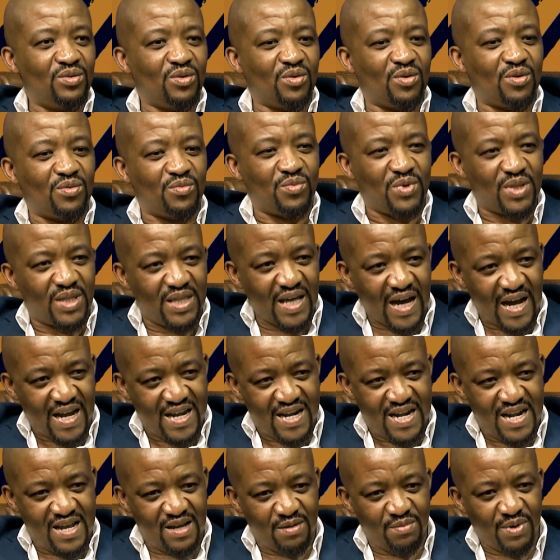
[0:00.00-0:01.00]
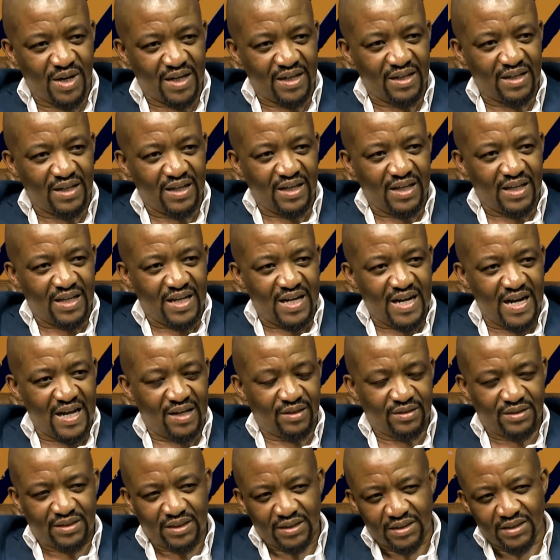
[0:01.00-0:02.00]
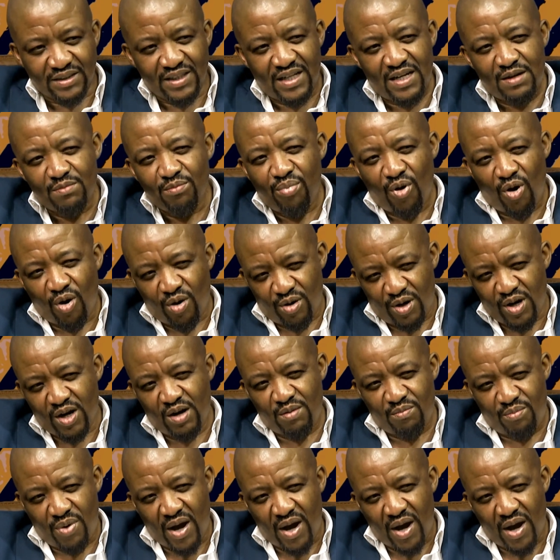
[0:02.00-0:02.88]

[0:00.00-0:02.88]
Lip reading: with thy neighbor. Now, this is an important